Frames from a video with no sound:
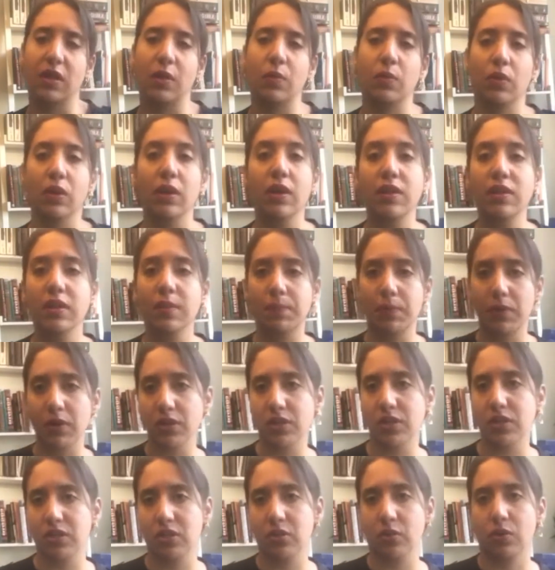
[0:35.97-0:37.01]
They were in the
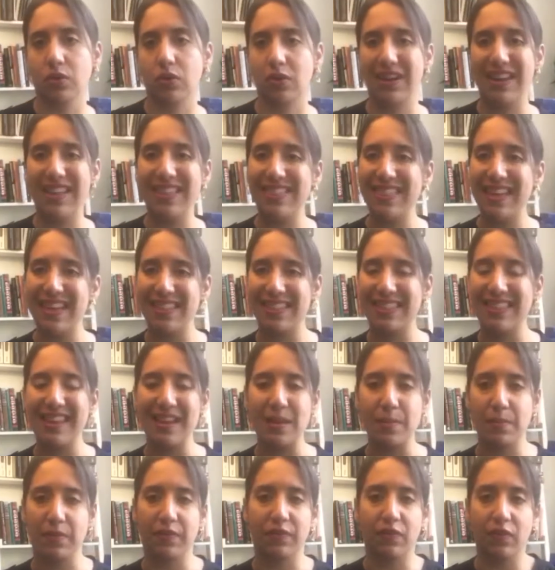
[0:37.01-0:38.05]
purchase order, in that
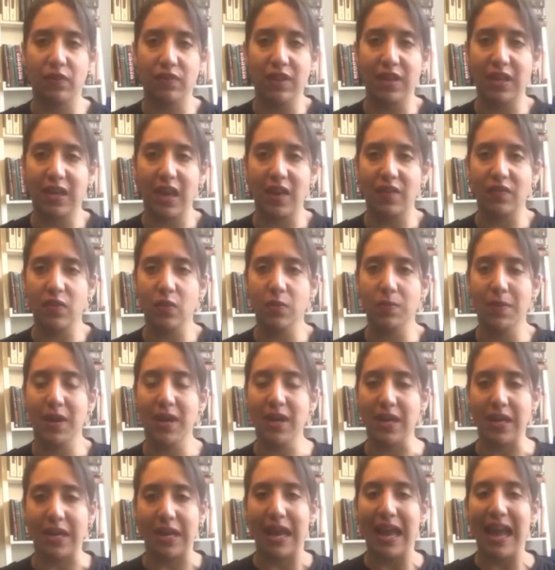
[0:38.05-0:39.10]
thing before they gave you
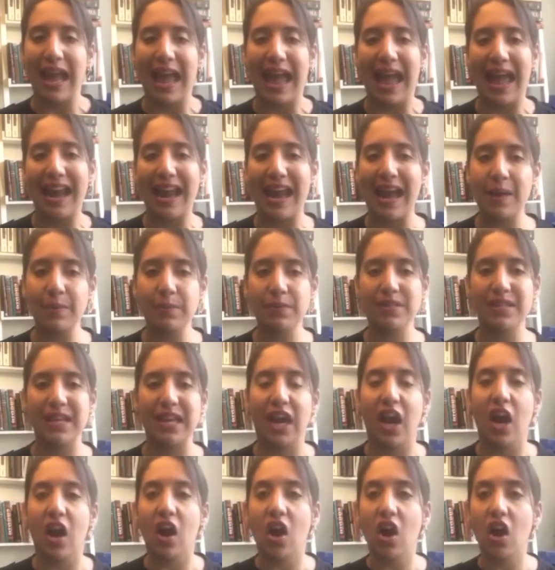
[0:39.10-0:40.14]
money. And I'm gonna
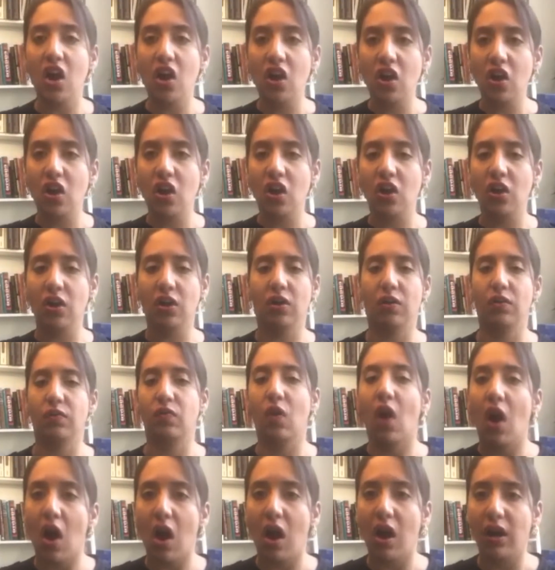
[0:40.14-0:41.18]
say,
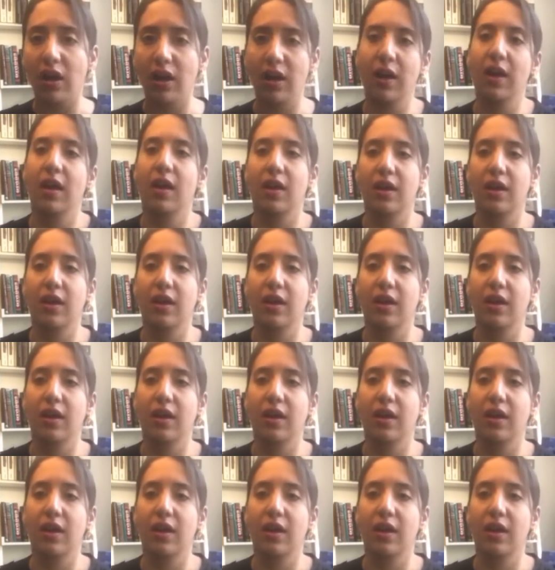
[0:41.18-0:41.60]
wrong.